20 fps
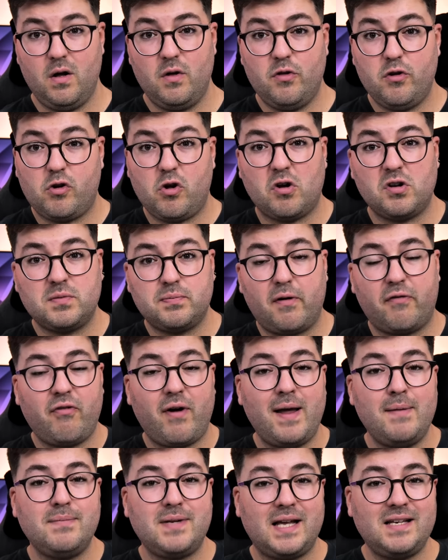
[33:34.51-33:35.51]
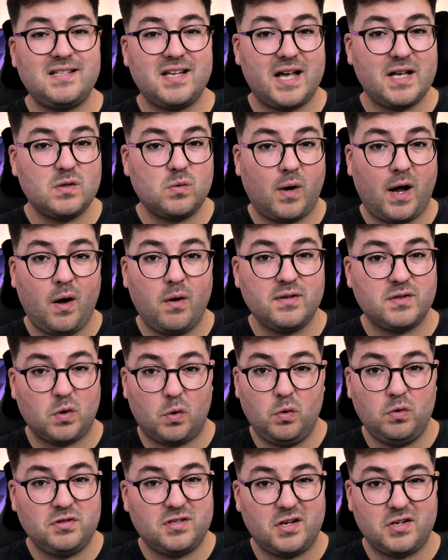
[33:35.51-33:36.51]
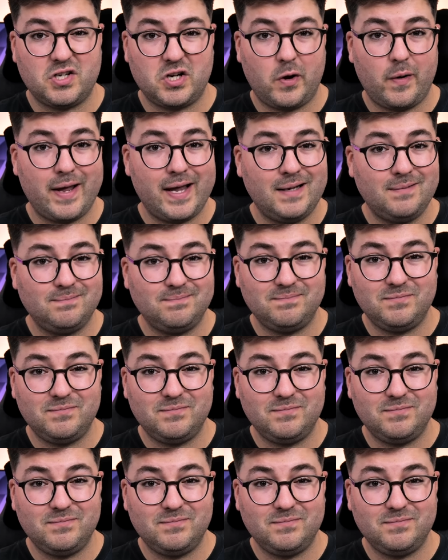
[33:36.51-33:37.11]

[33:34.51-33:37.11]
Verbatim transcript: The cost per frame data as well is also showing